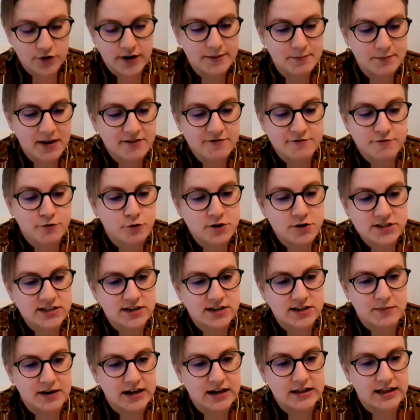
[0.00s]
I'm not
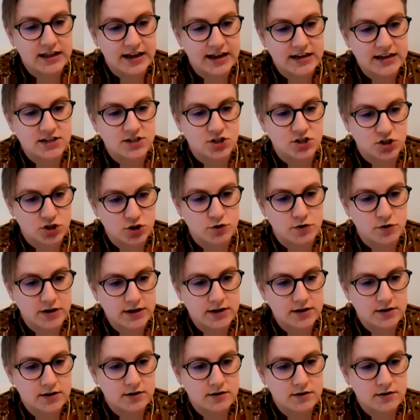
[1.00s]
forcing my client to do it,
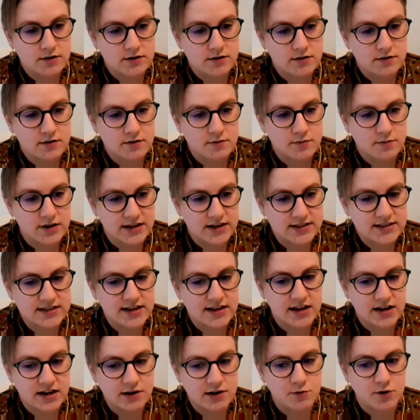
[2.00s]
but I
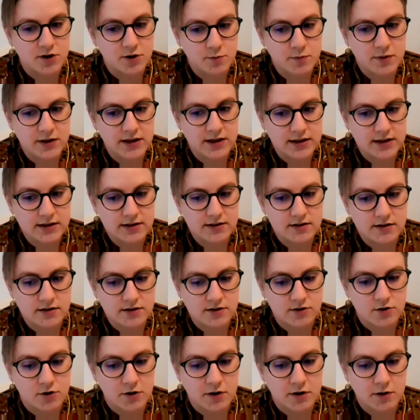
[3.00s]
said it would be,
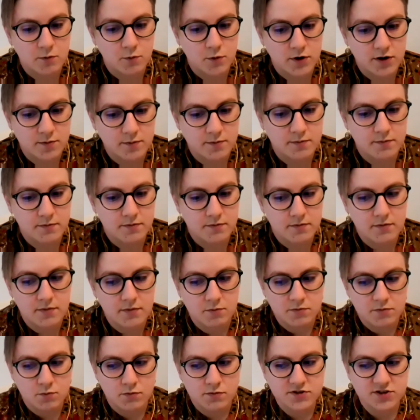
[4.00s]
it would
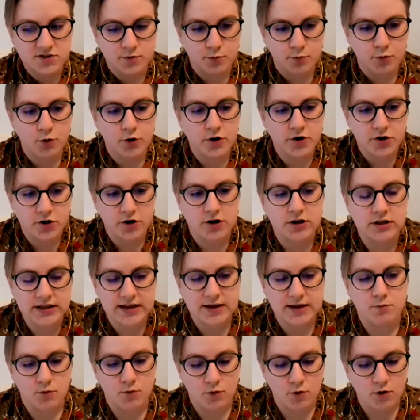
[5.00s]
support your
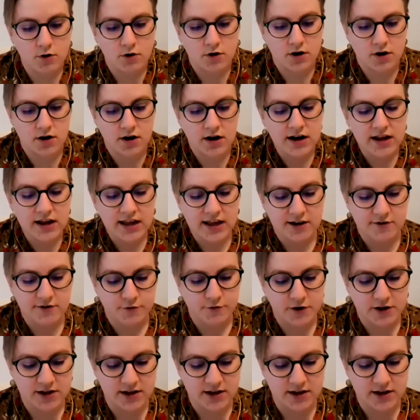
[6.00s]
claim more if we